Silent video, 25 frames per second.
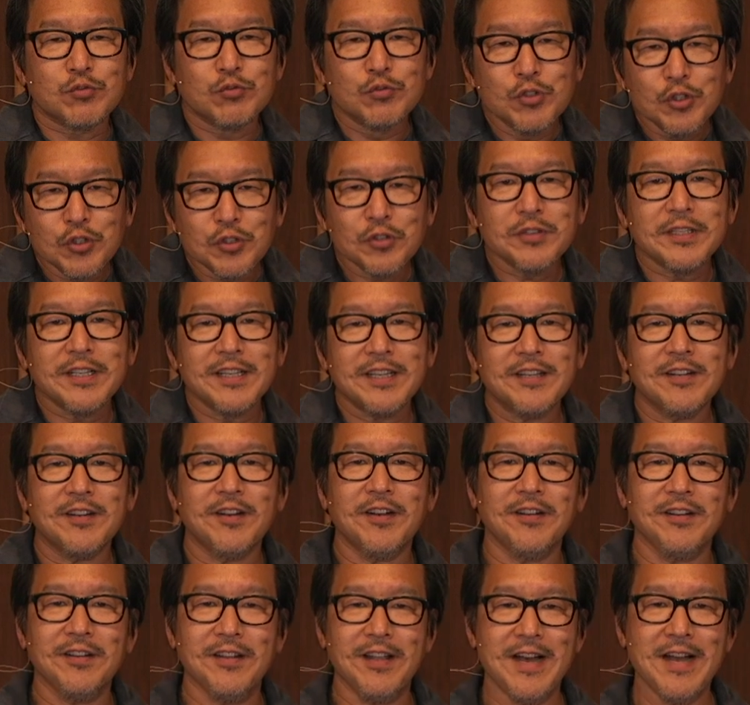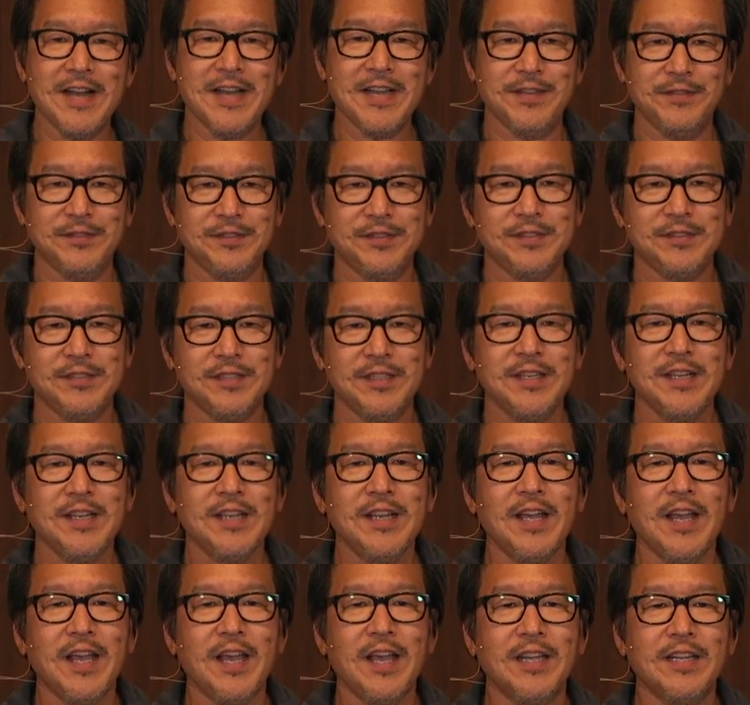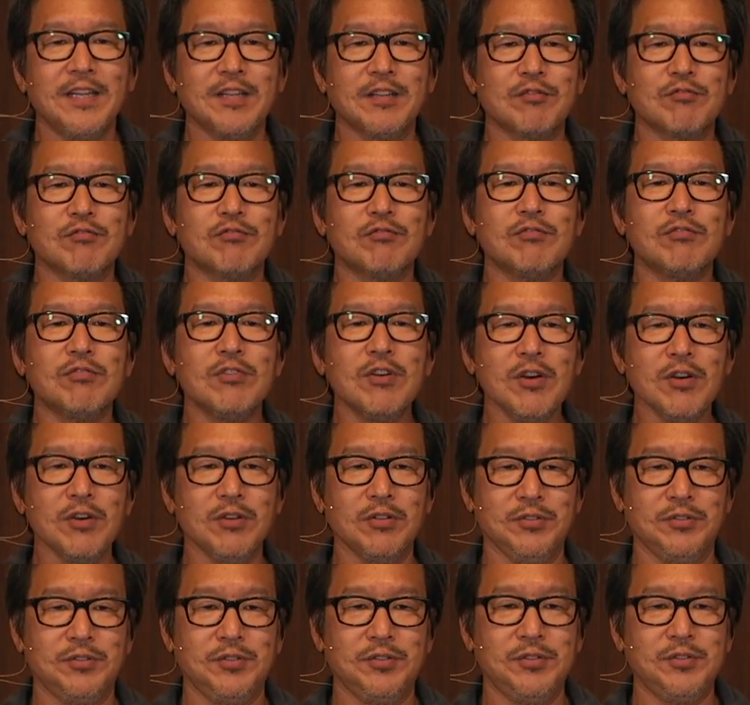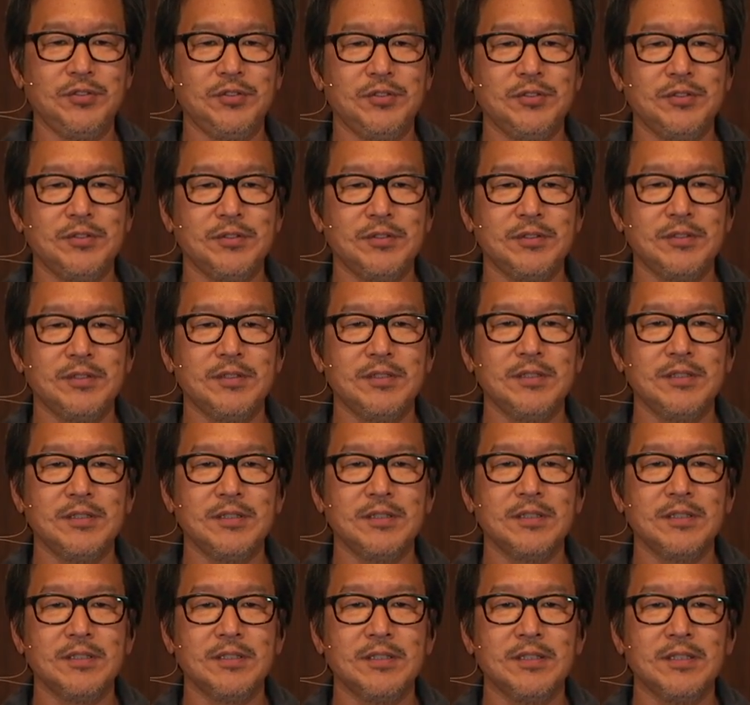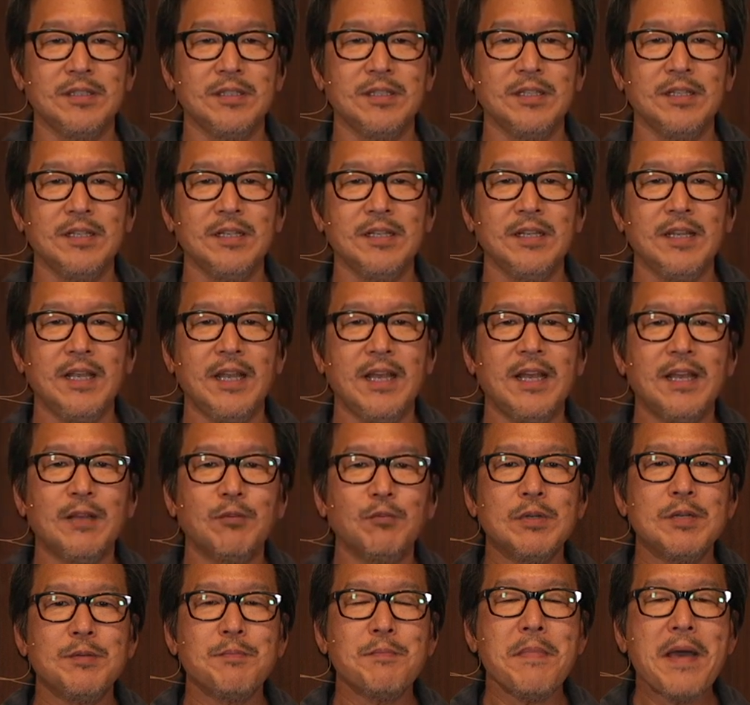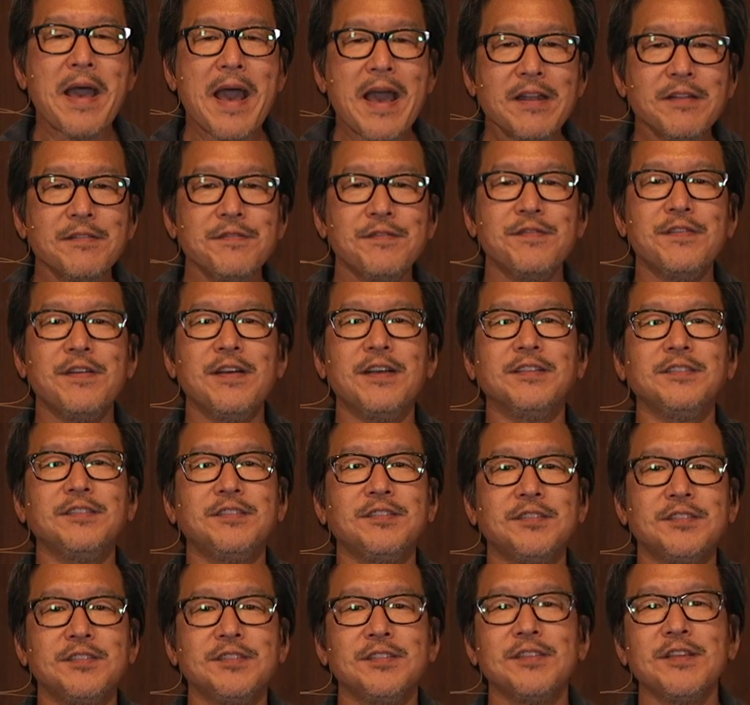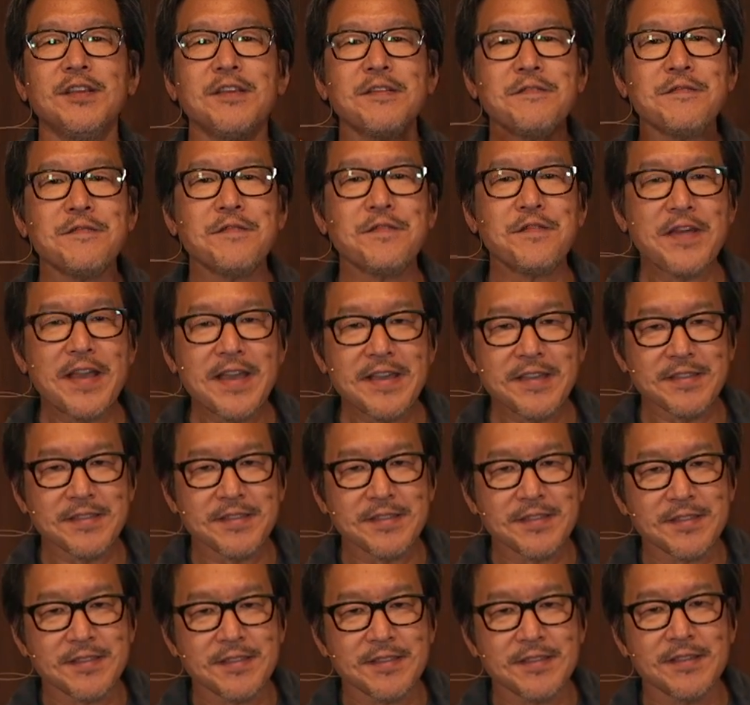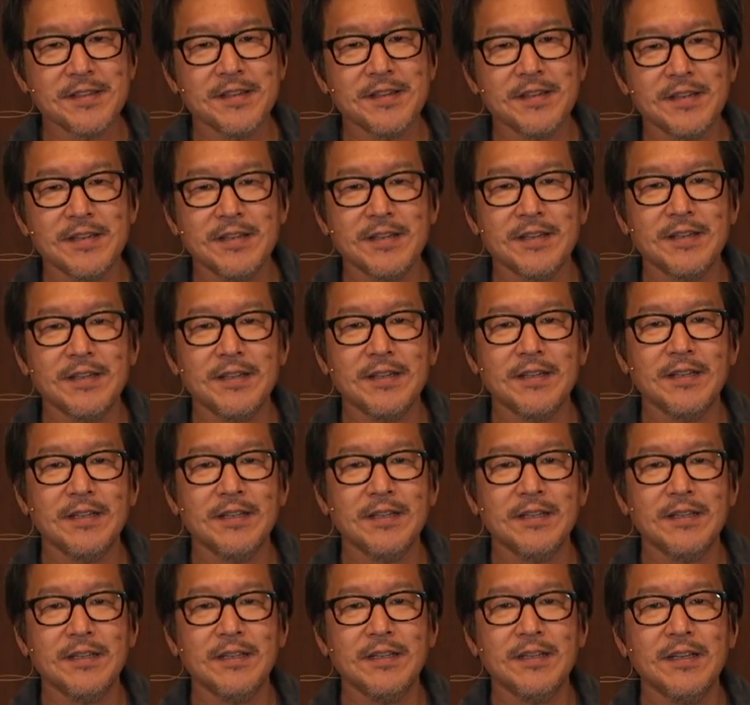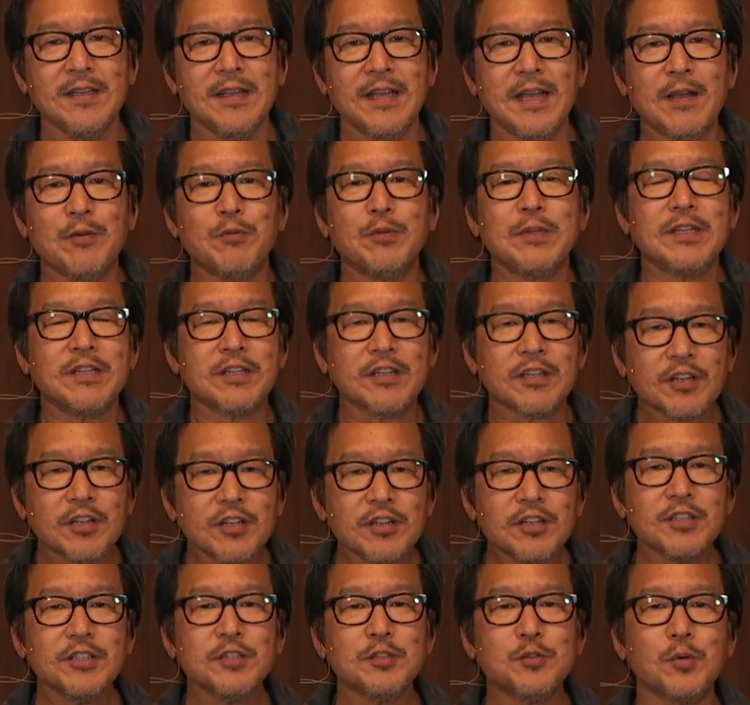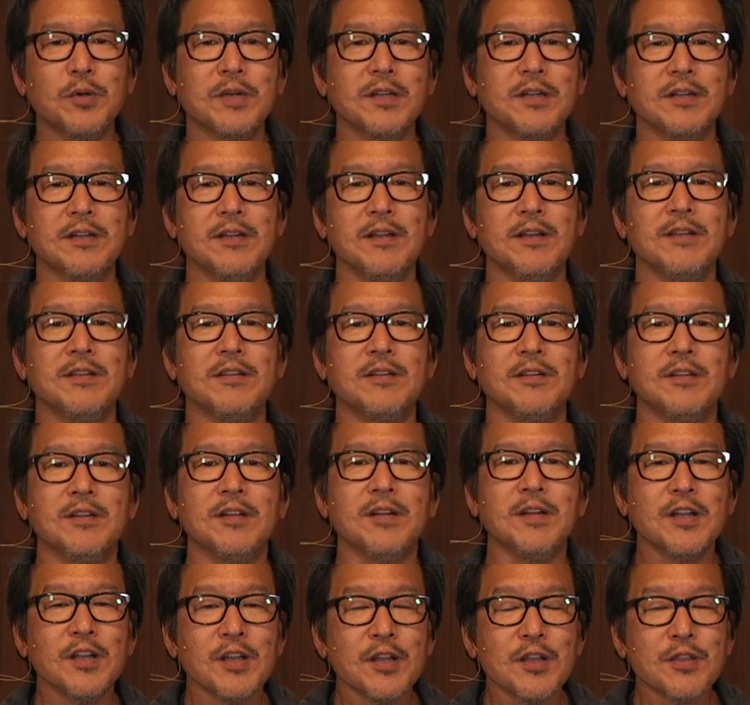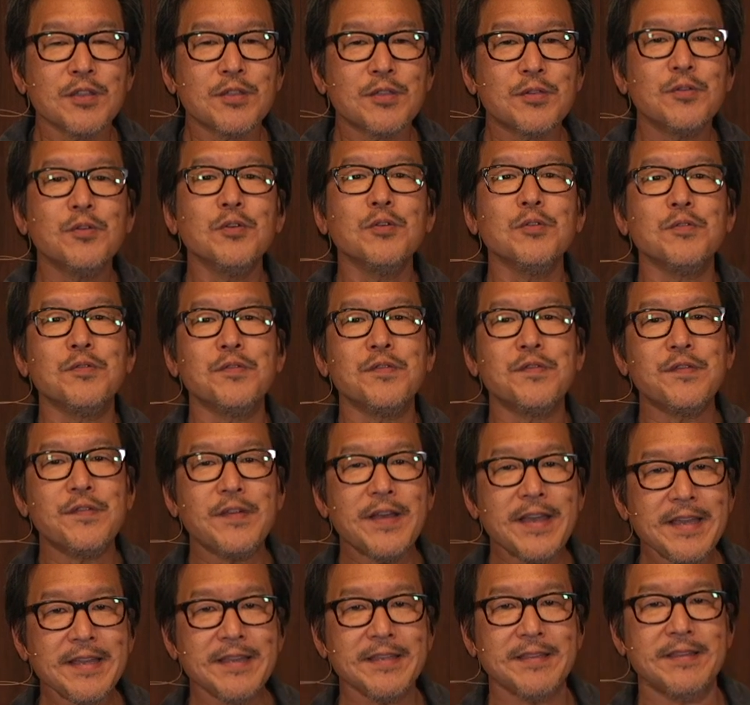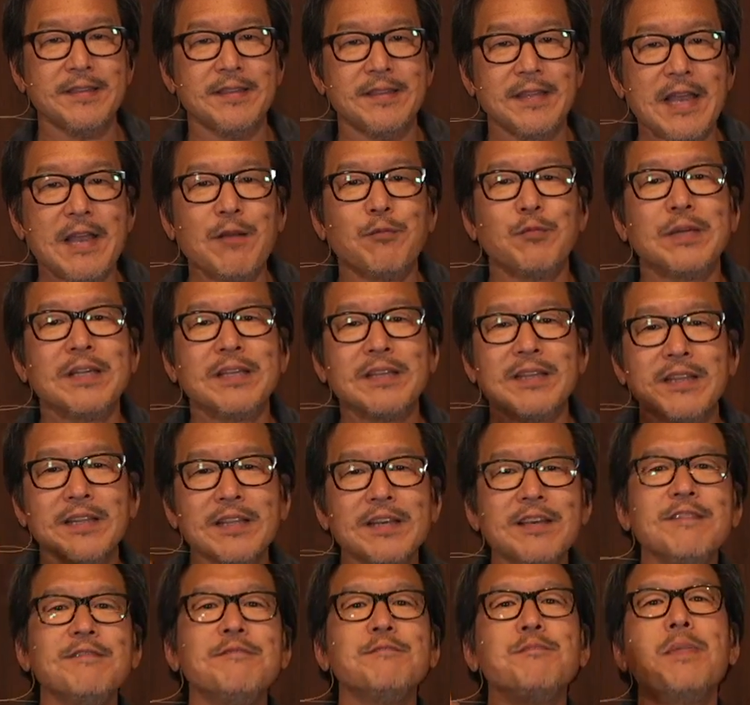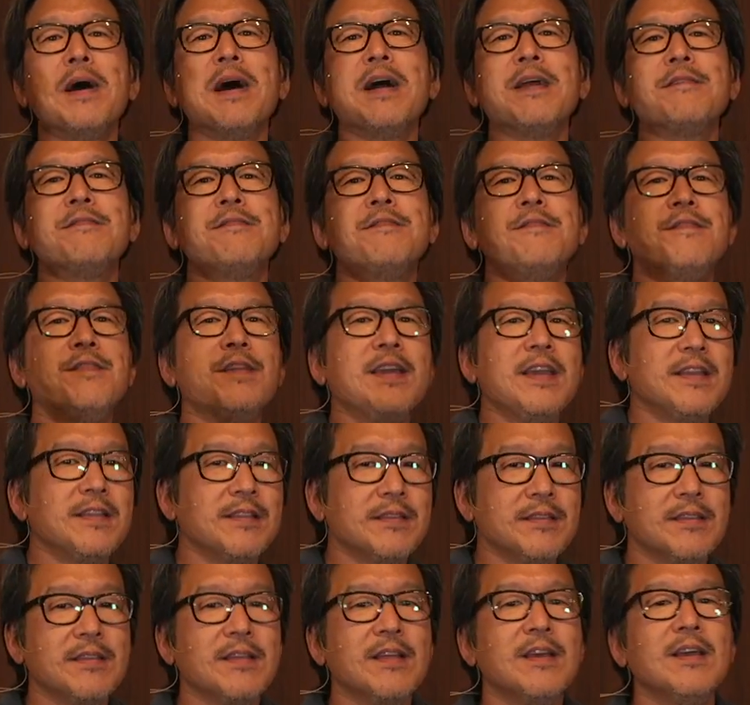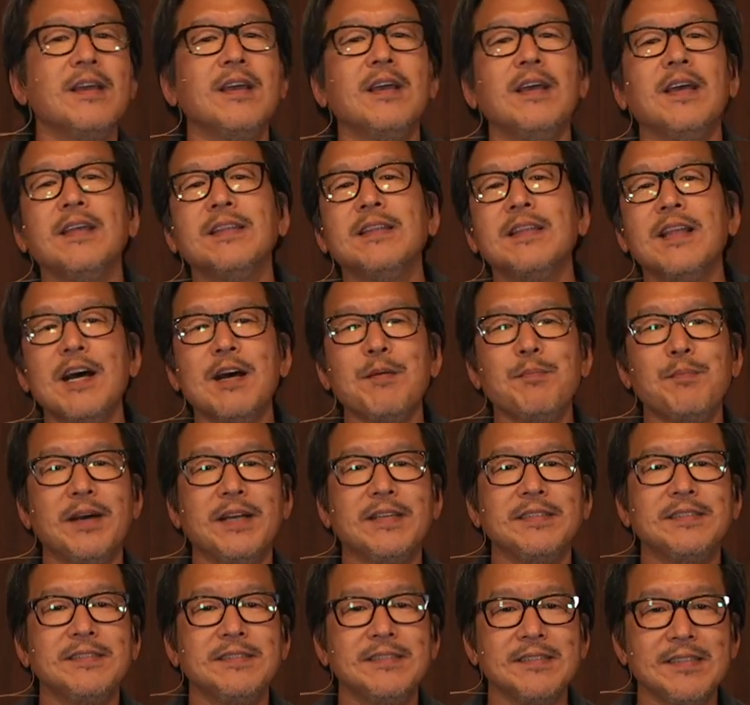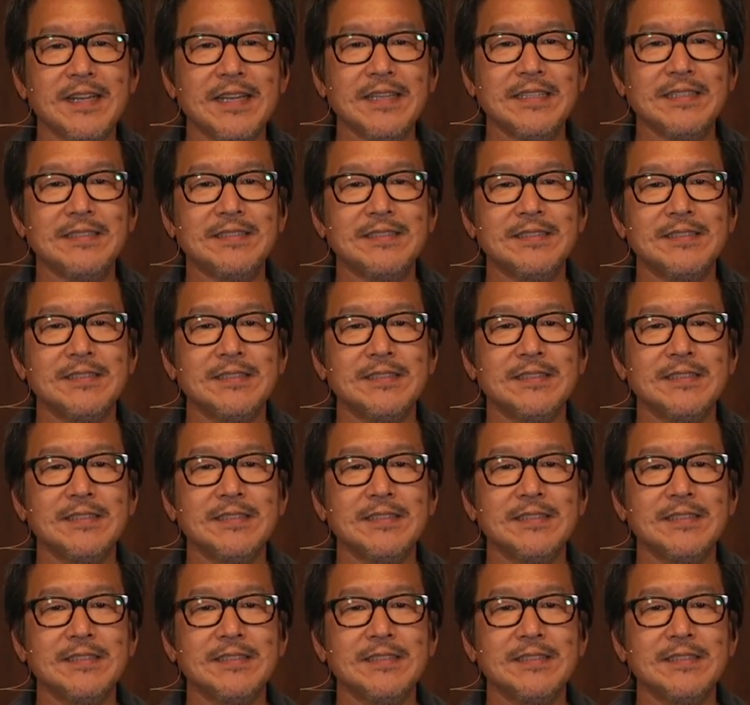root in our lives, and it grows. And we manifest faith, and we encourage one another through faith, and we live by faith and not by sight.